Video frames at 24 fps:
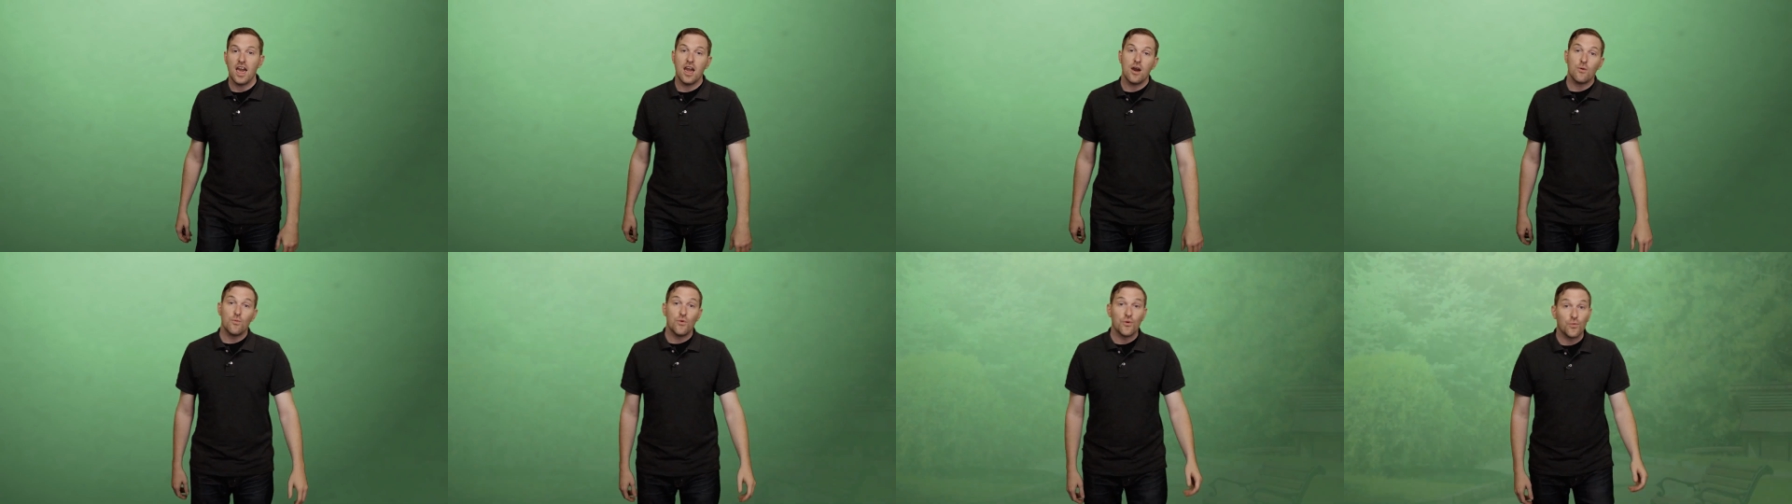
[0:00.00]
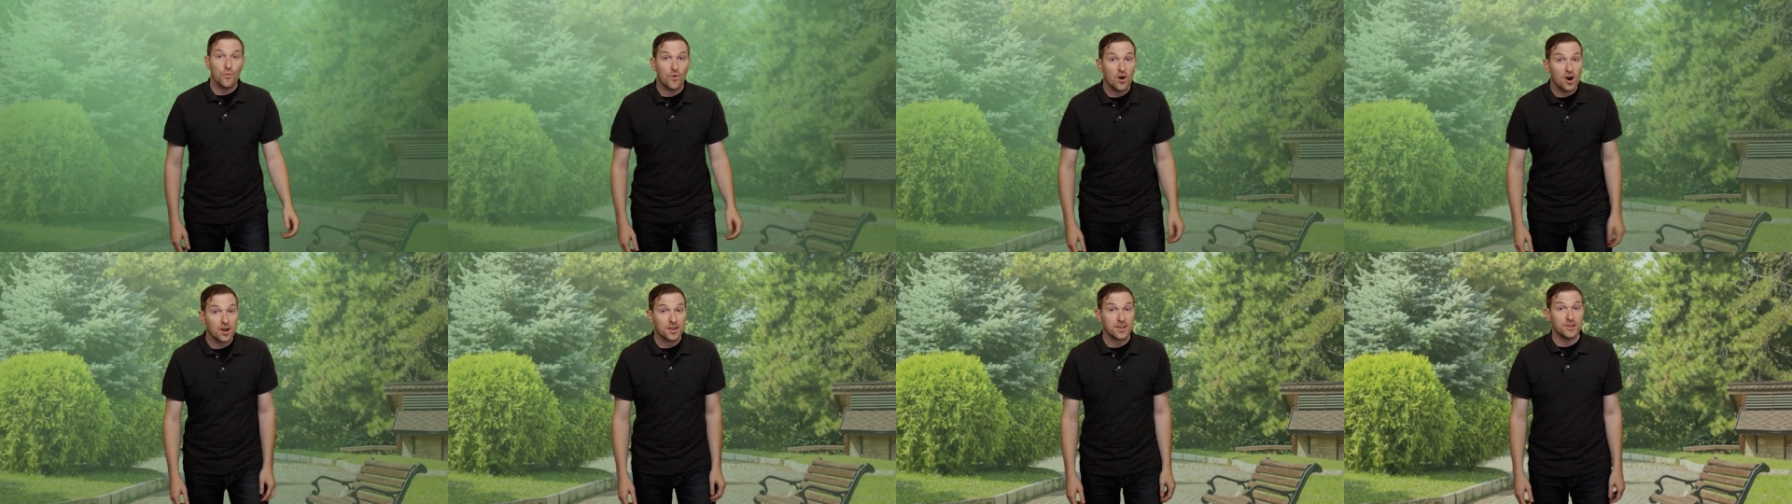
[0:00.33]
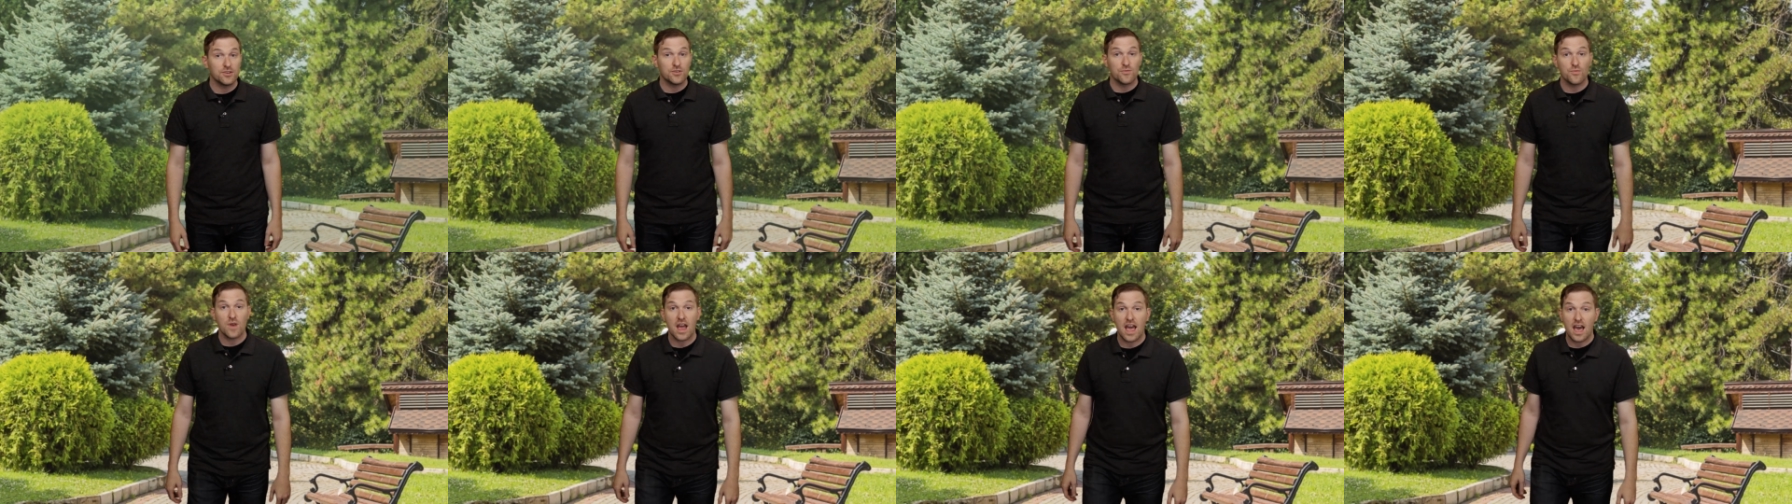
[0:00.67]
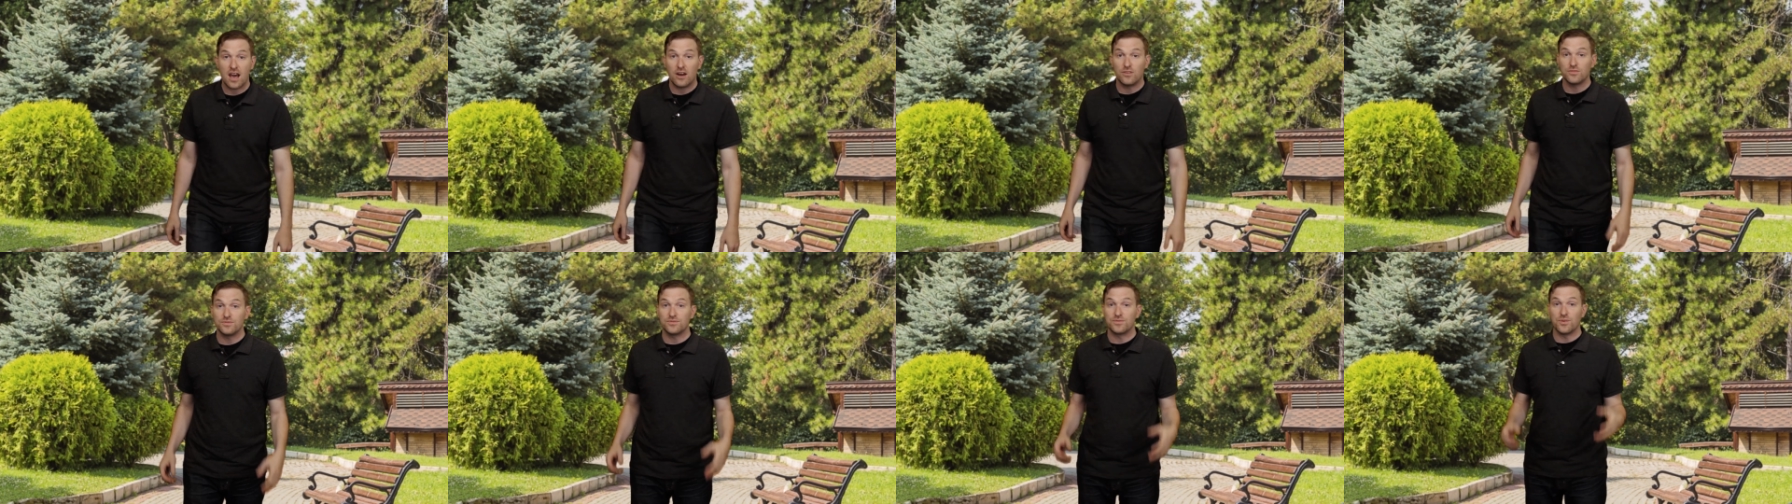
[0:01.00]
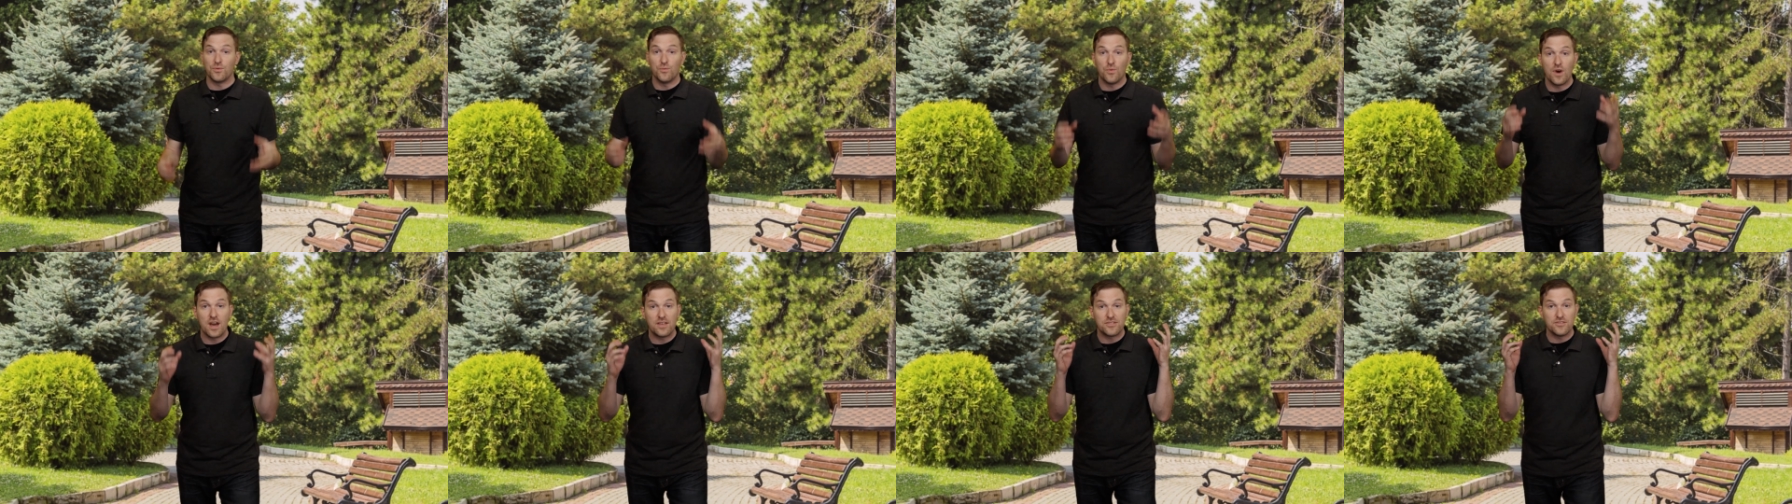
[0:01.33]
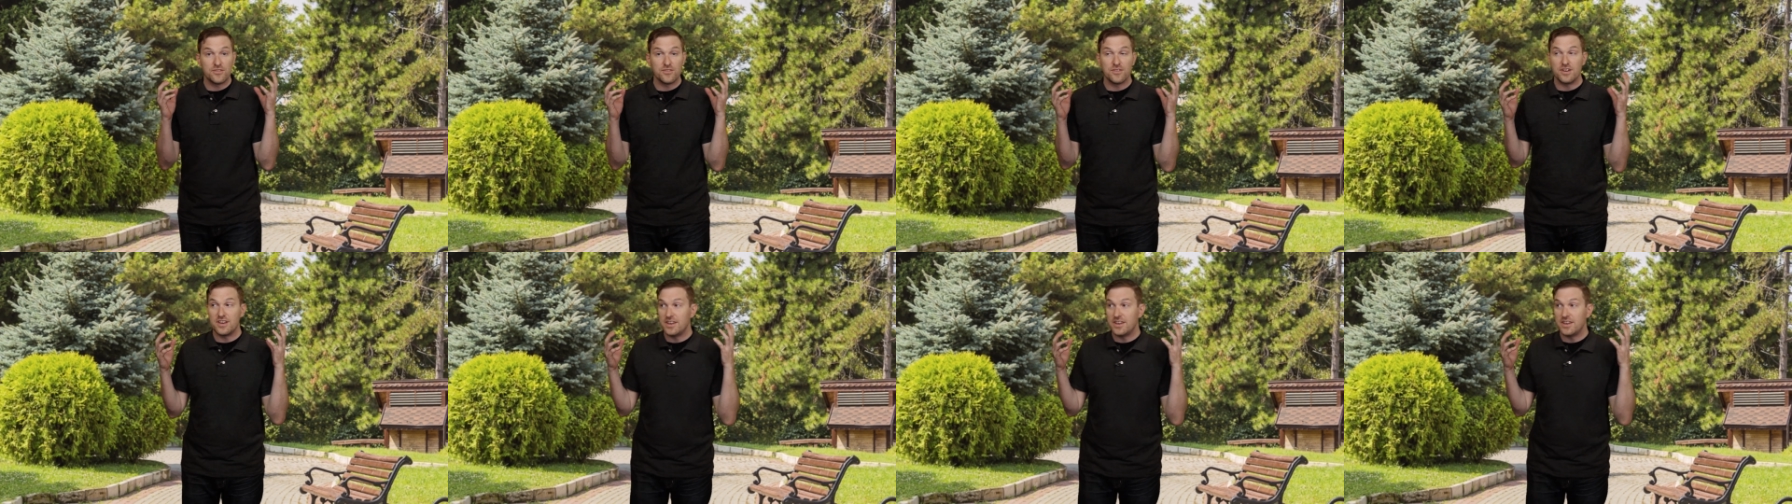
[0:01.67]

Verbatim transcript: And we're walking around, the weather